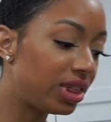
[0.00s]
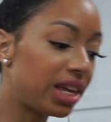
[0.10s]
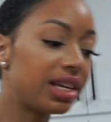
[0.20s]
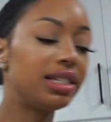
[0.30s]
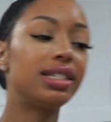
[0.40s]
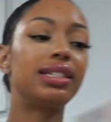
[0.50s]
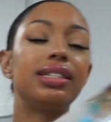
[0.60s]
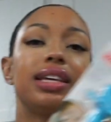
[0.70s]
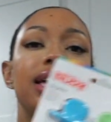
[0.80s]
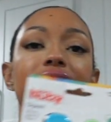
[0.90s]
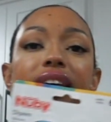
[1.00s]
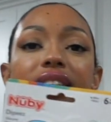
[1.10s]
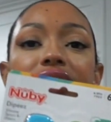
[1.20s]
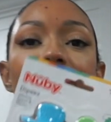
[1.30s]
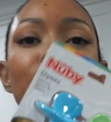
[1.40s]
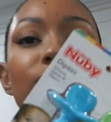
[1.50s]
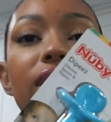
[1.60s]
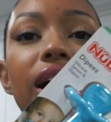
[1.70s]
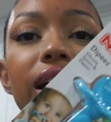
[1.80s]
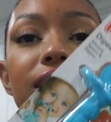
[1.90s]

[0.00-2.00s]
This is for our